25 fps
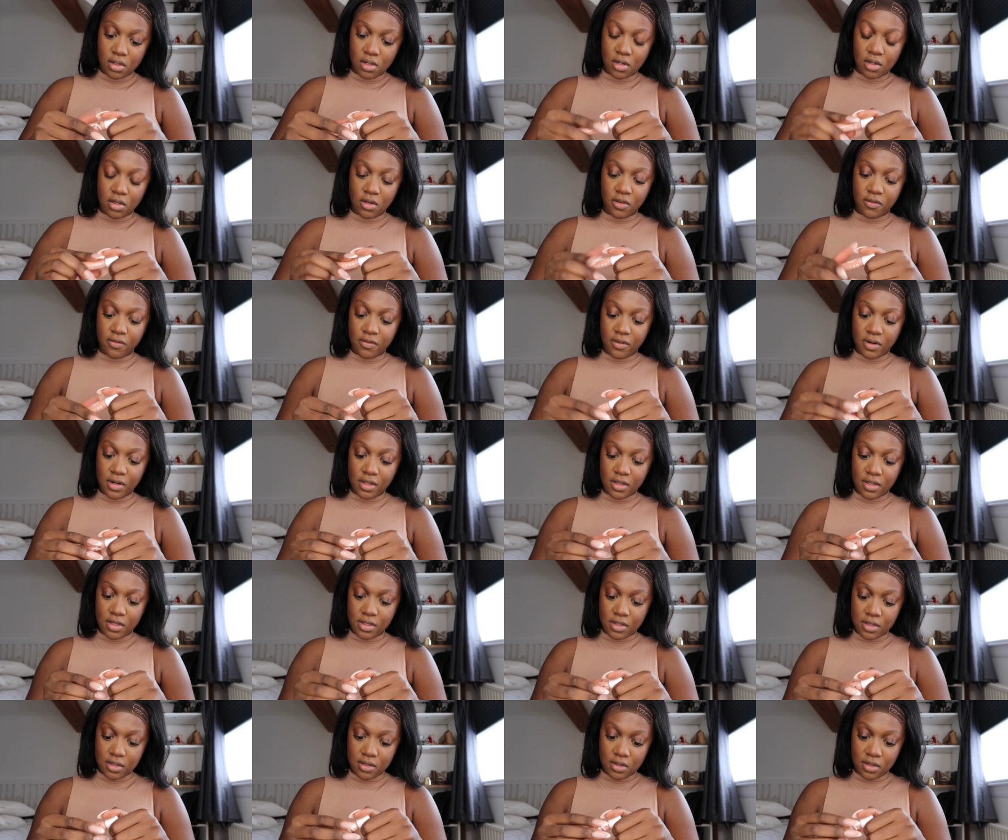Hopefully
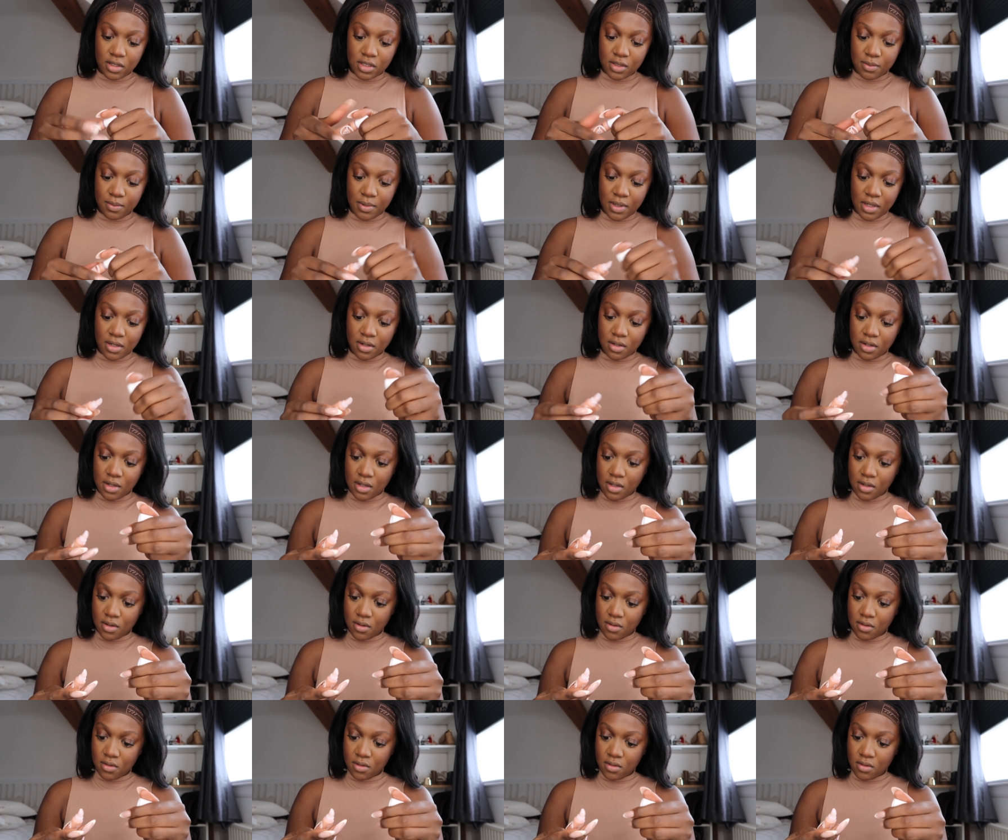this looks better
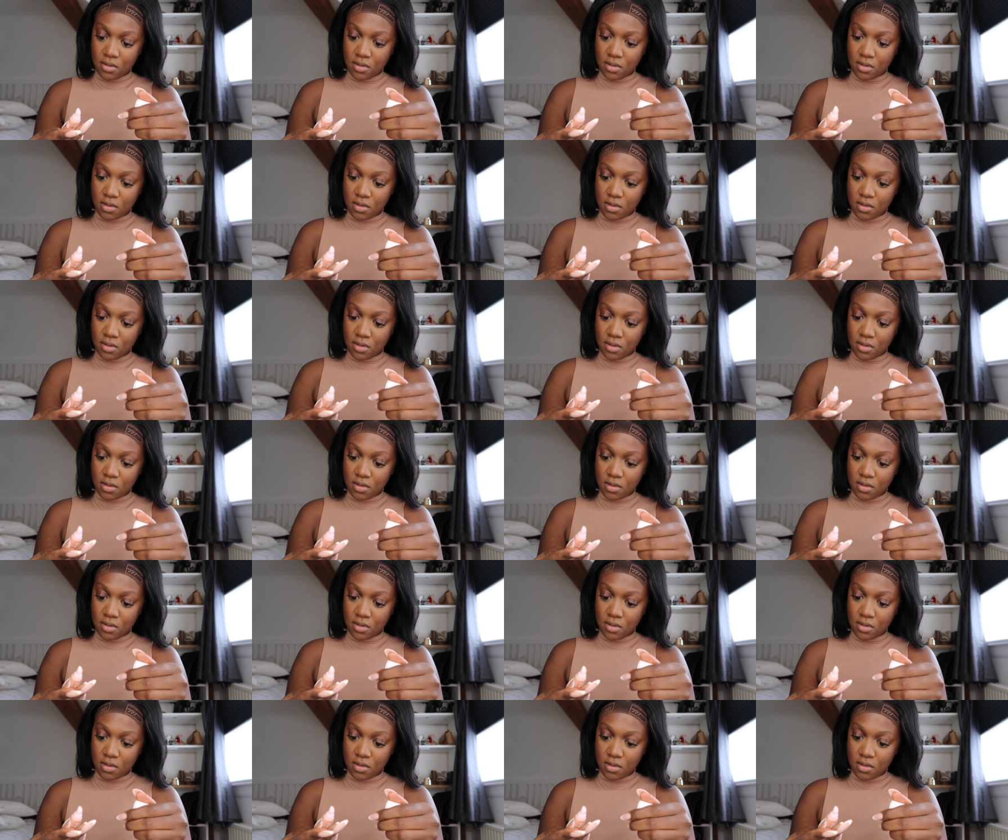now.